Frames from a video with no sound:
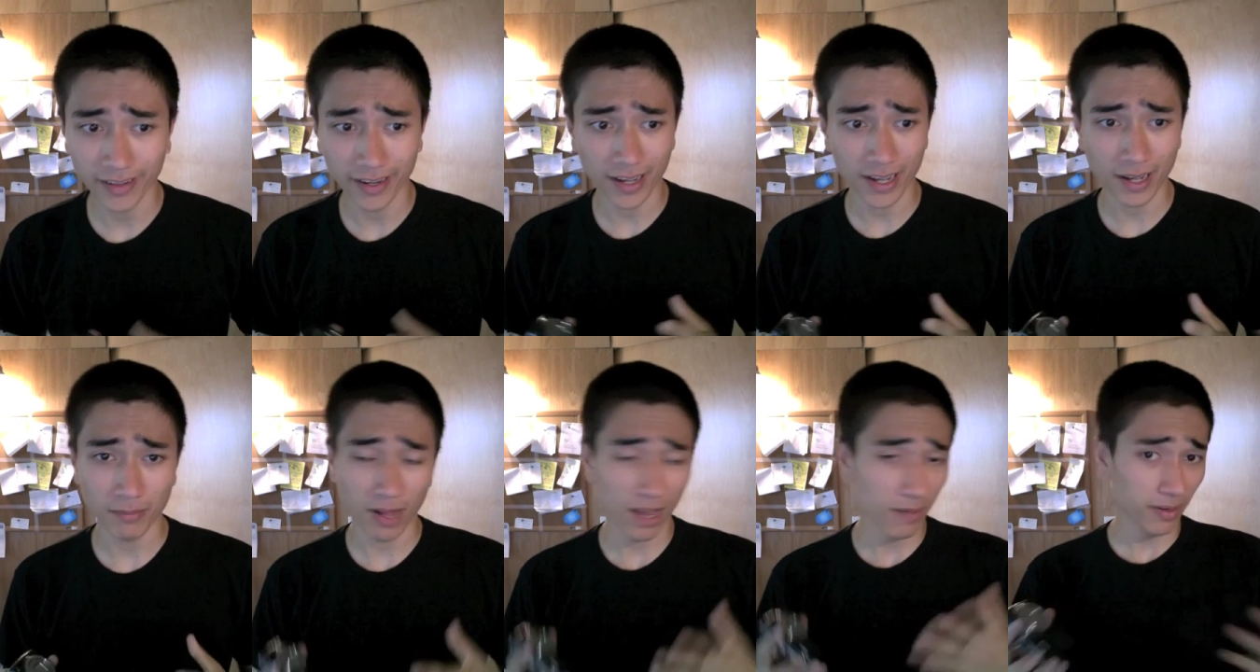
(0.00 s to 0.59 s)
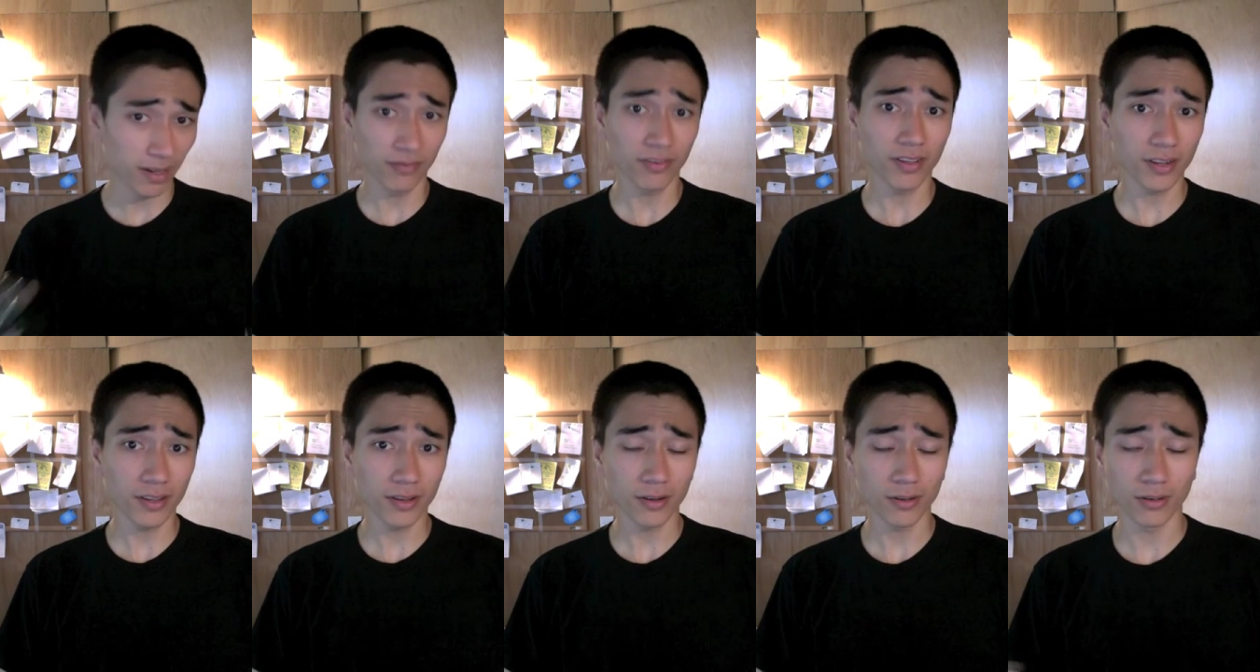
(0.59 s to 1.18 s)
I made a
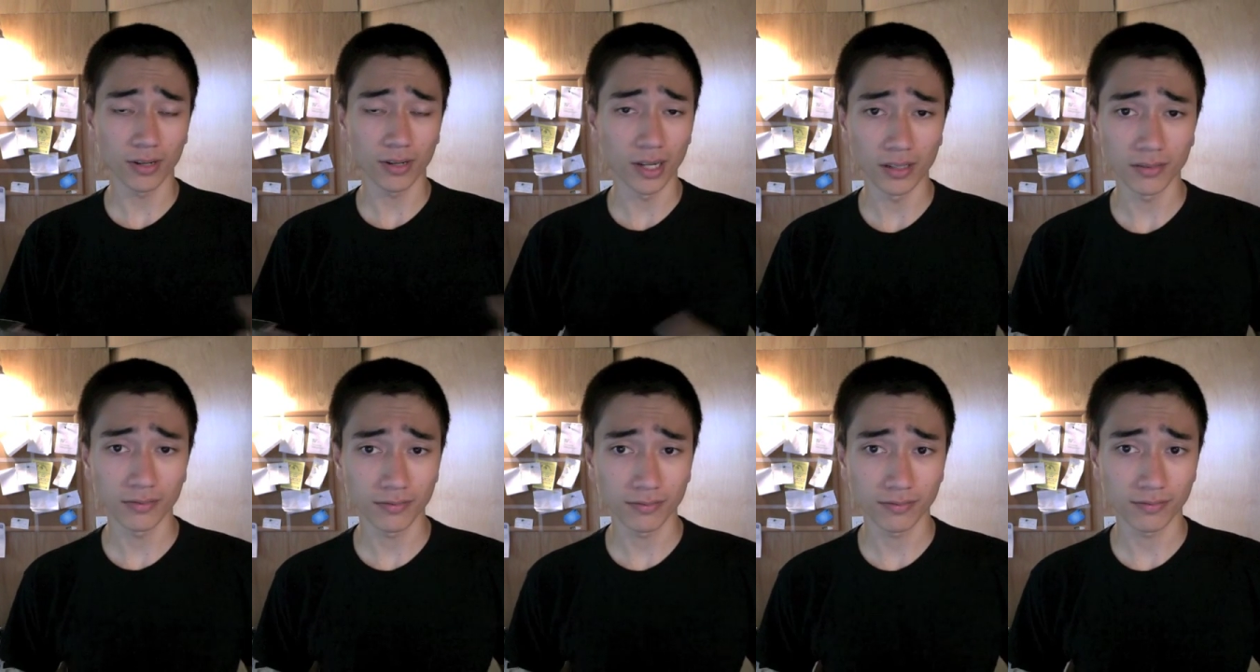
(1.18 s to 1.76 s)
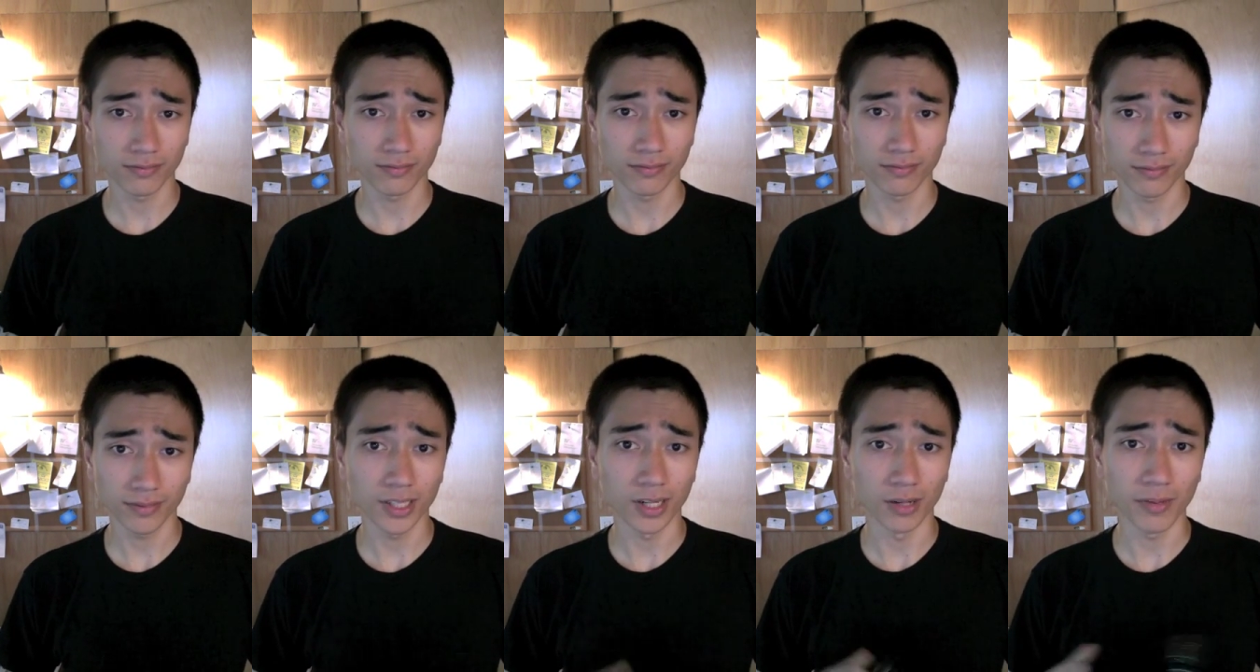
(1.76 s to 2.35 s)
video of
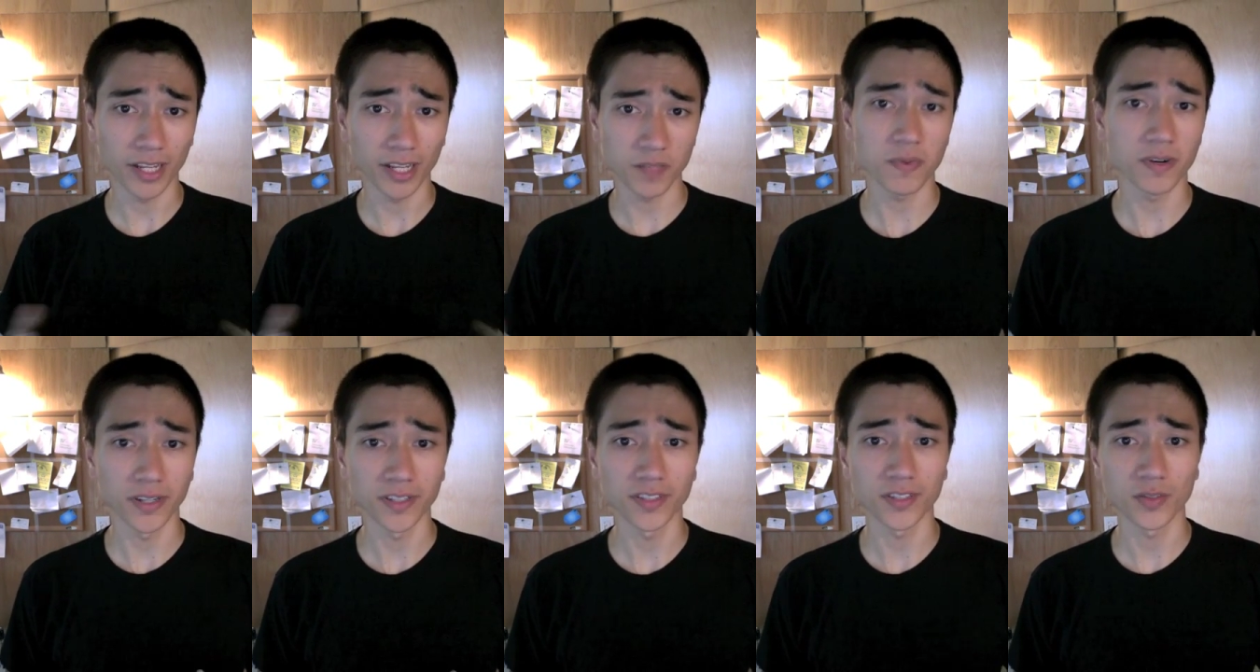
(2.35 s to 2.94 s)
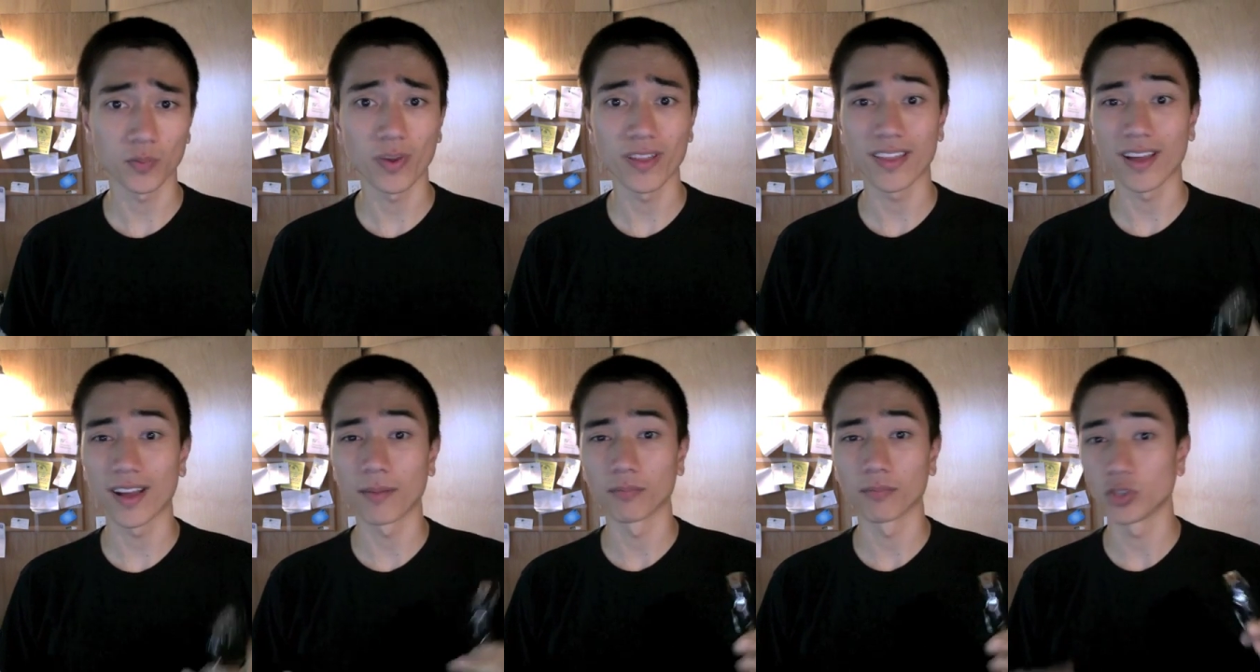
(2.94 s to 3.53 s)
my experiences with
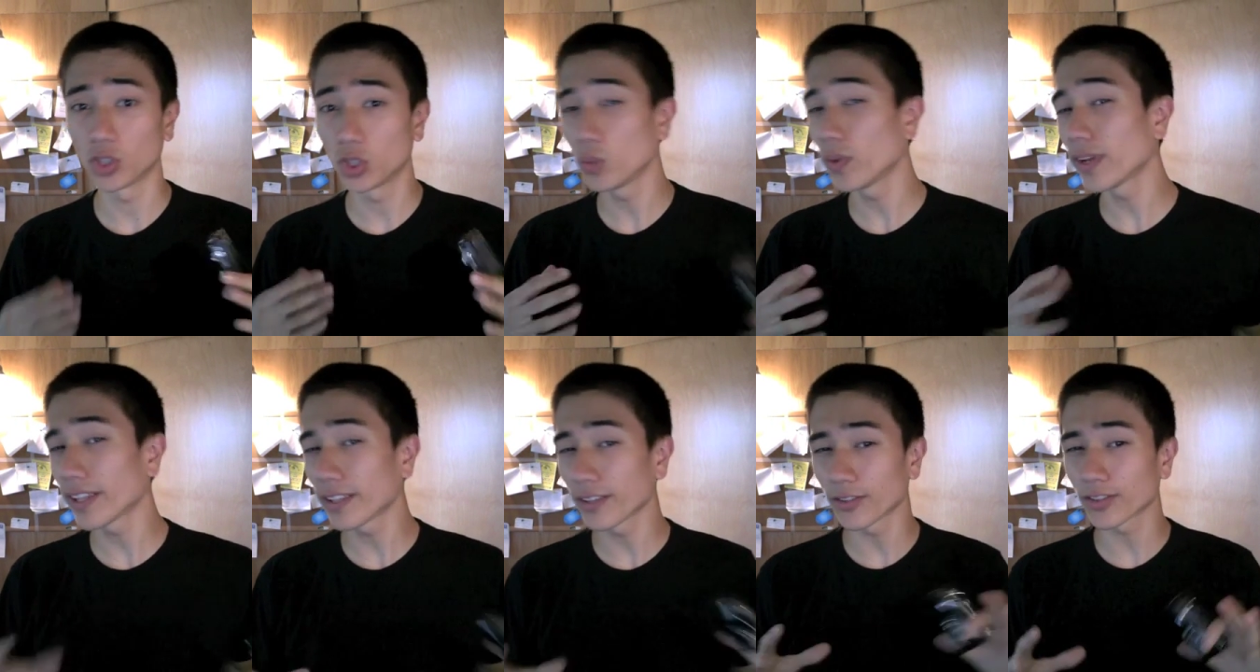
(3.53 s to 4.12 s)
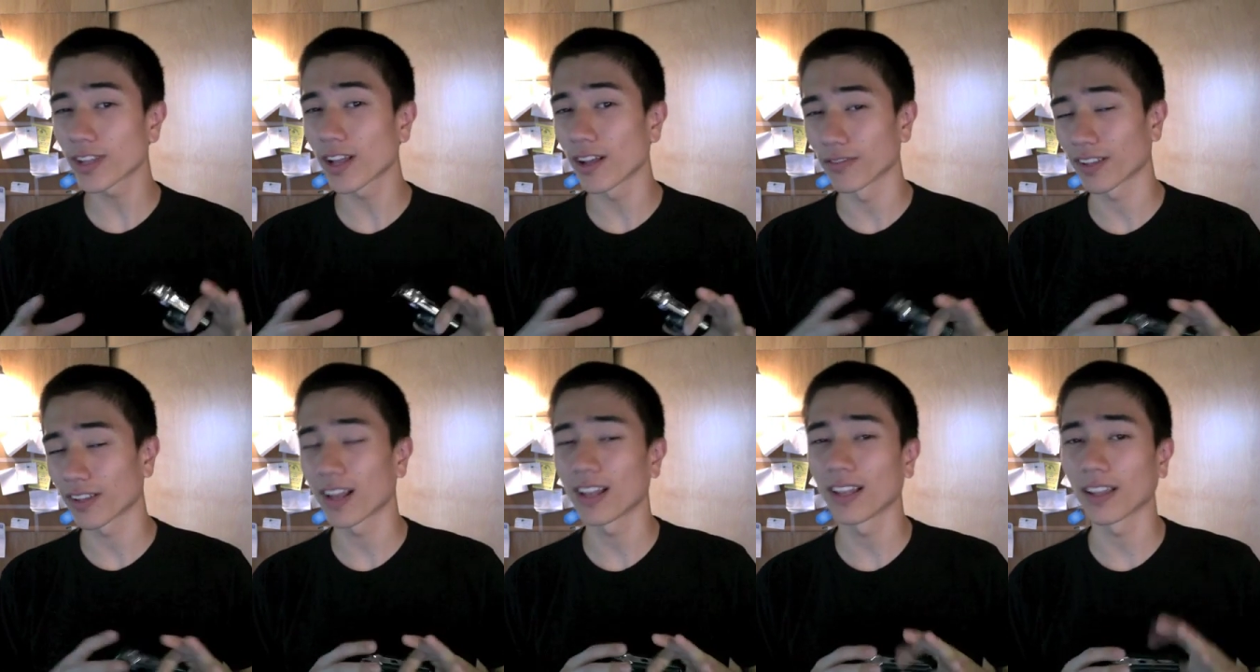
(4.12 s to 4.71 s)
doing it
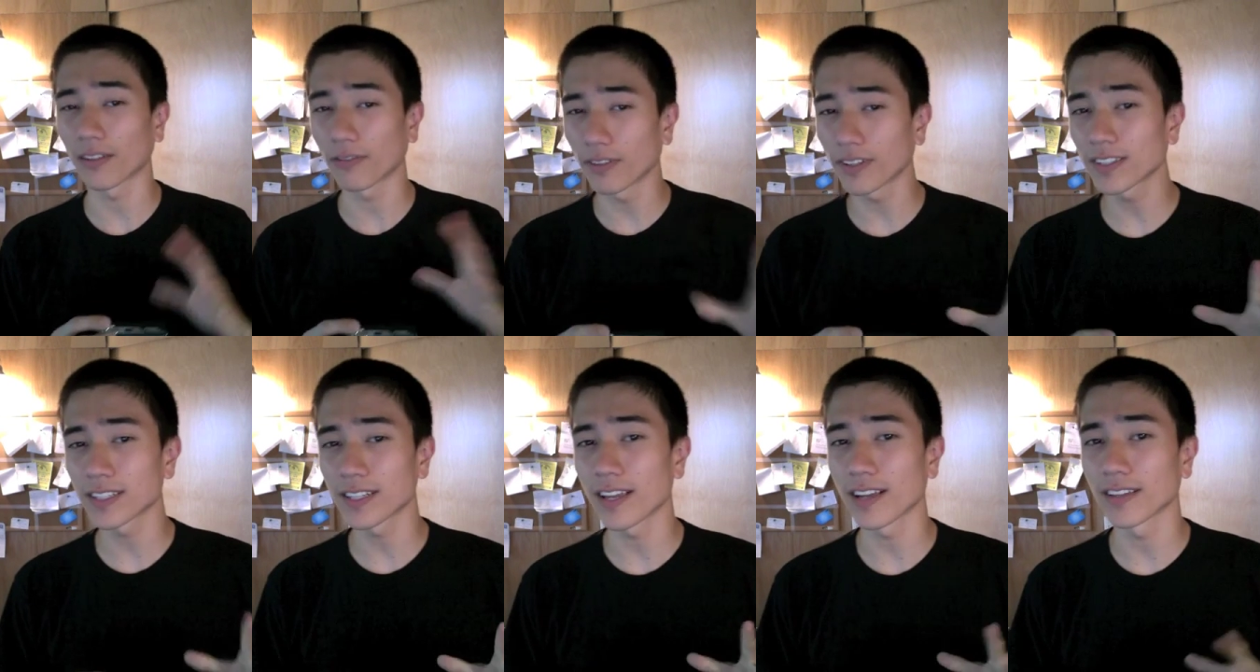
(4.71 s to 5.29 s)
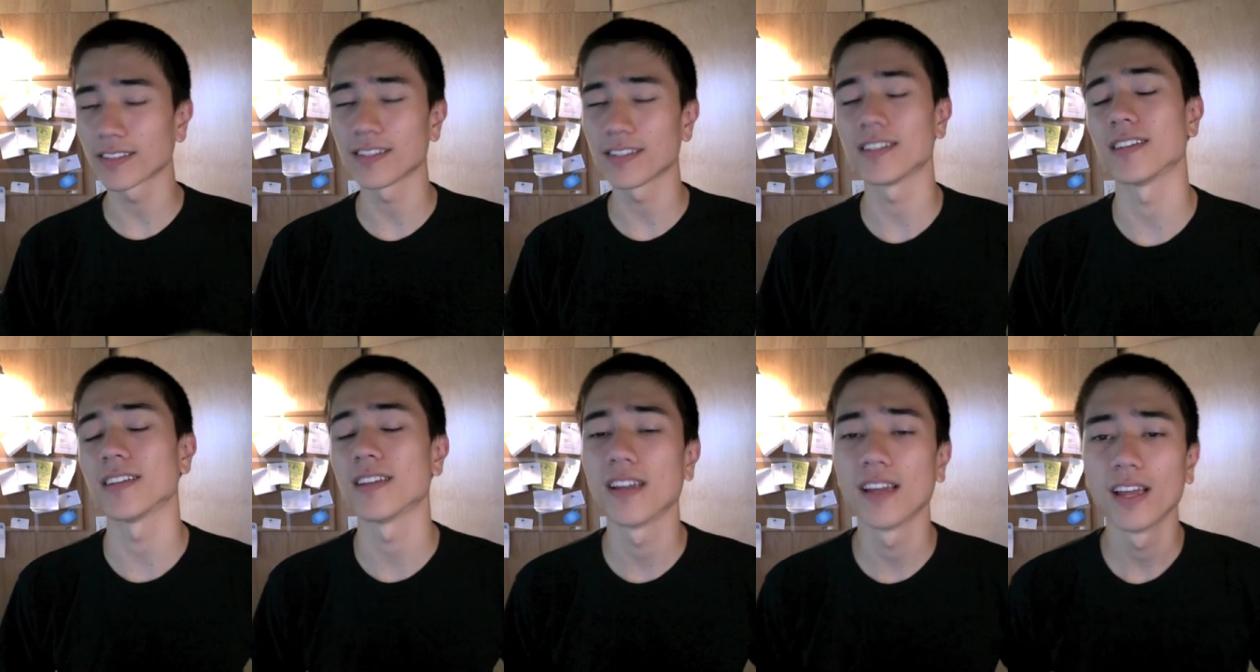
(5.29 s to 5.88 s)
yourself, kind of like fixing the
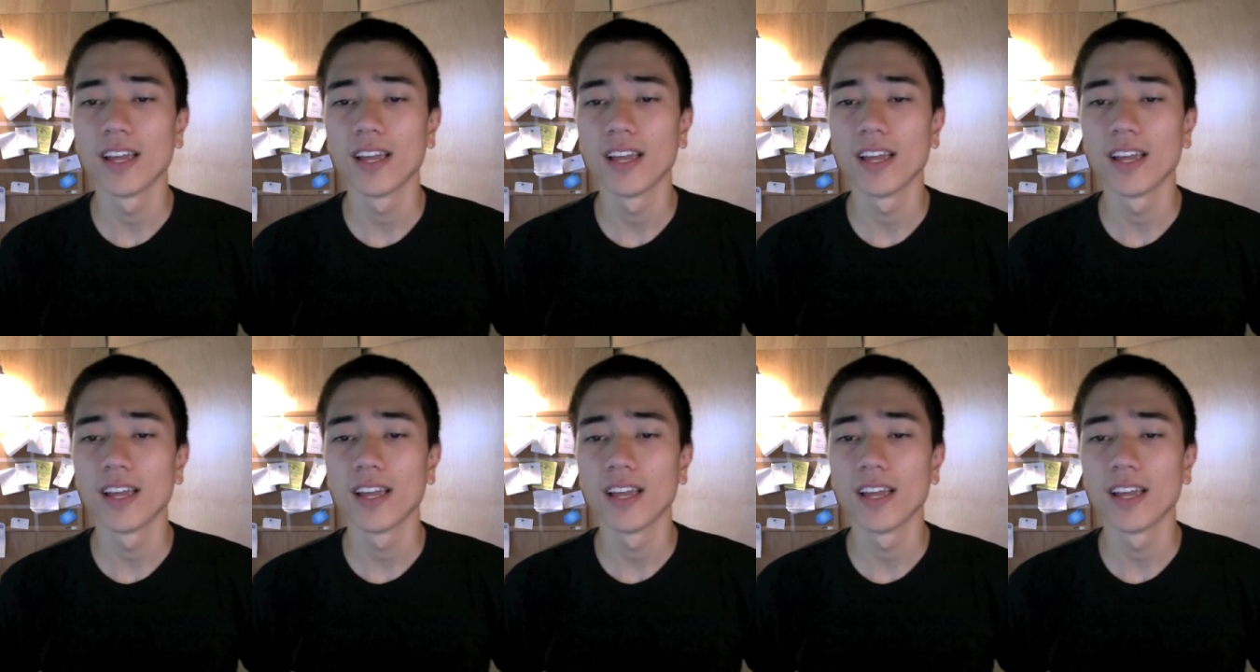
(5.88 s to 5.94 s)
LCD.